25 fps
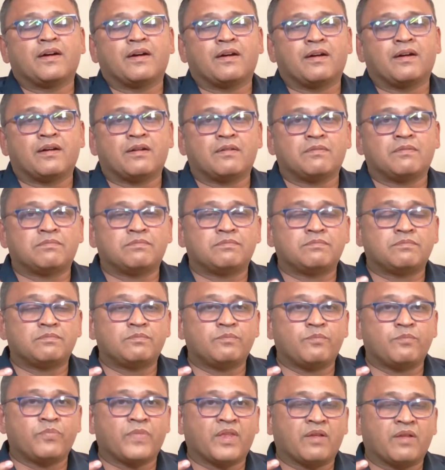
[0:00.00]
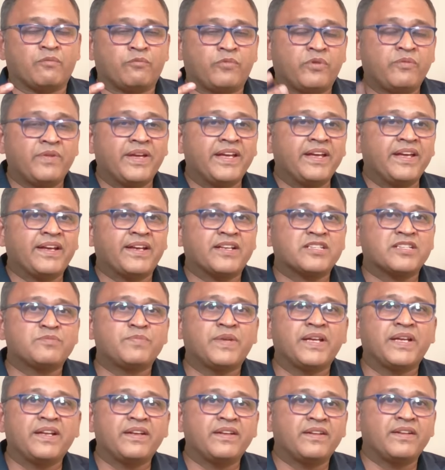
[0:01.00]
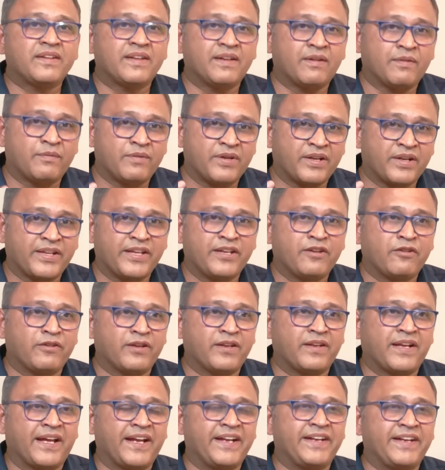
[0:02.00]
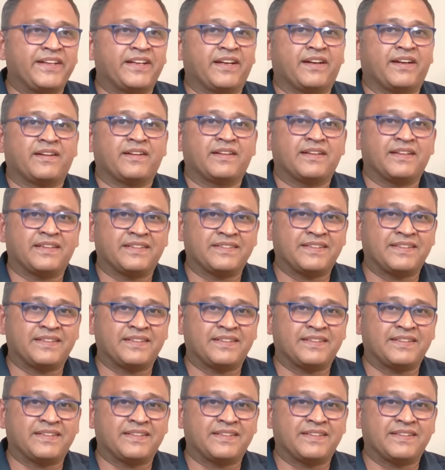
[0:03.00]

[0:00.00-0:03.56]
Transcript: Uh, Vivek has been working on an idea